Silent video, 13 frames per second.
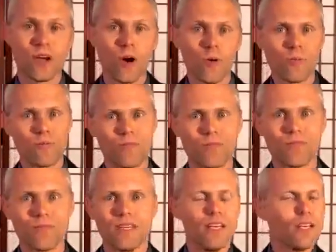So,
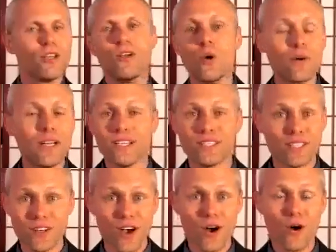you don't need
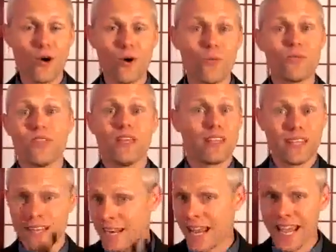to know
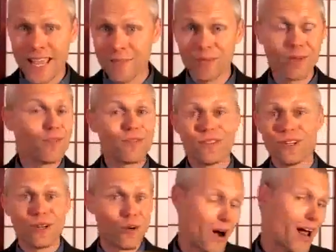the name of
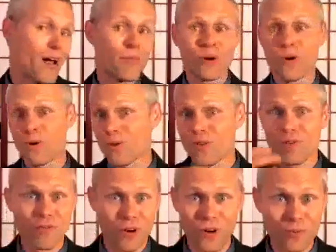the grammar or
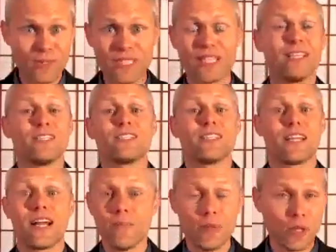the verb tense
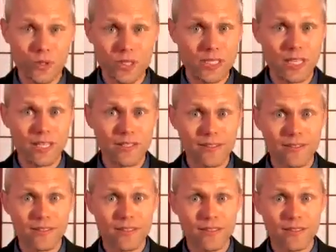that I'm using.
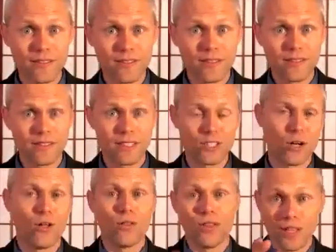It's
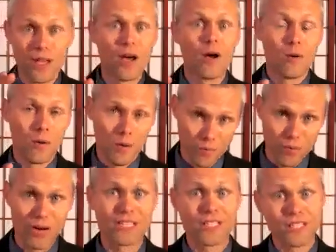called the
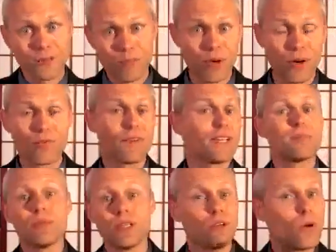present
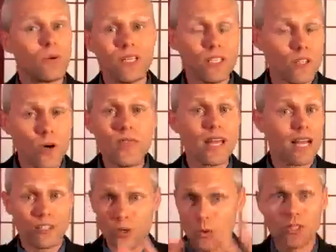perfect, but you don't need to know
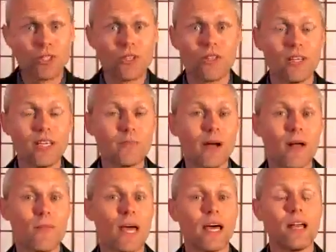that. I don't want you to think
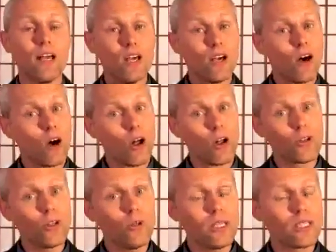about that.
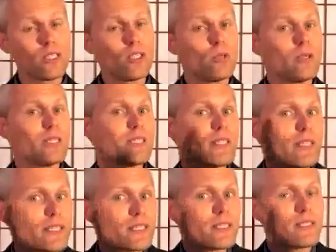All you need to do is
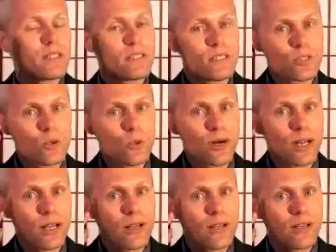listen to the
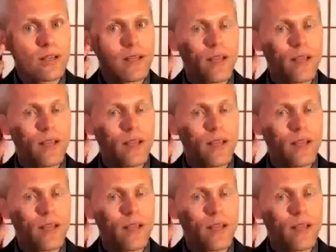story.